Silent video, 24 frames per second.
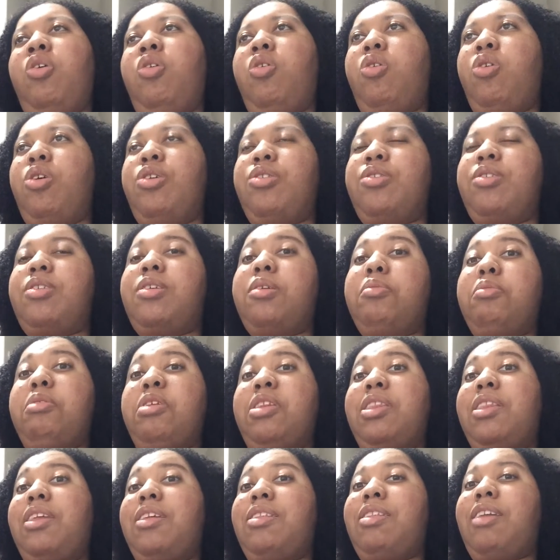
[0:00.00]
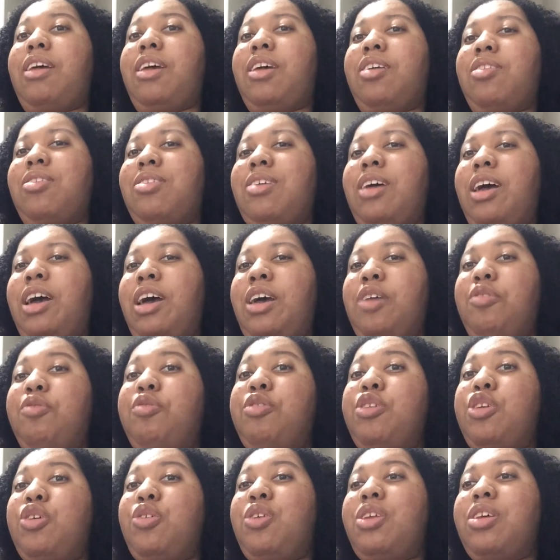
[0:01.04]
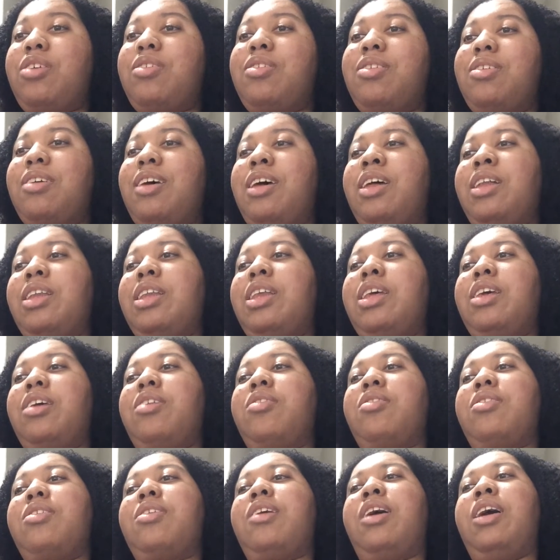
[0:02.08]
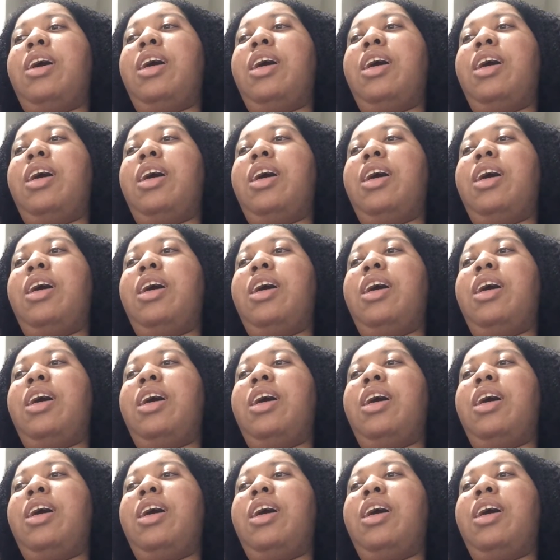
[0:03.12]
or some of the things I've noticed at least.